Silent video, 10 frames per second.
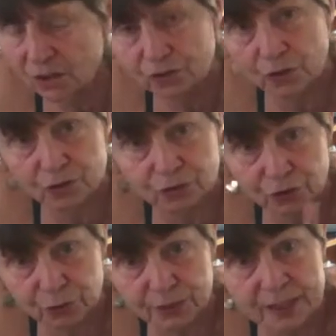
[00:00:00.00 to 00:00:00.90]
So those
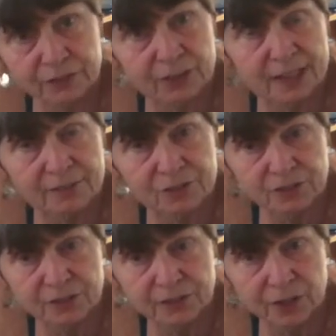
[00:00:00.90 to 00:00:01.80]
are 3 different
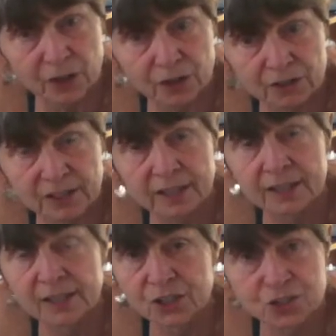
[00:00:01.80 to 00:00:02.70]
levels of difficulty.